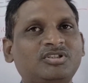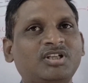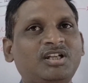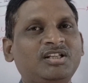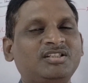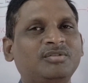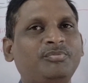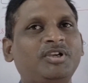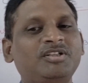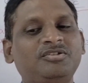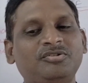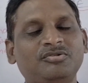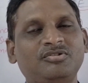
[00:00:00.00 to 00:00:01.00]
So cell is
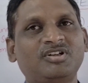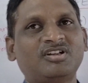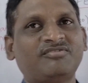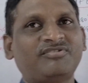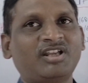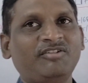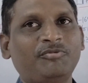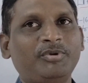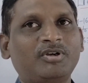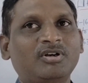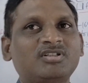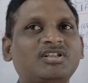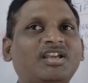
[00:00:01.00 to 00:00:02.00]
the basic unit of
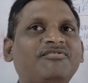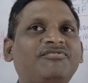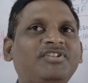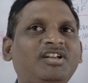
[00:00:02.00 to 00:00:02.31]
life because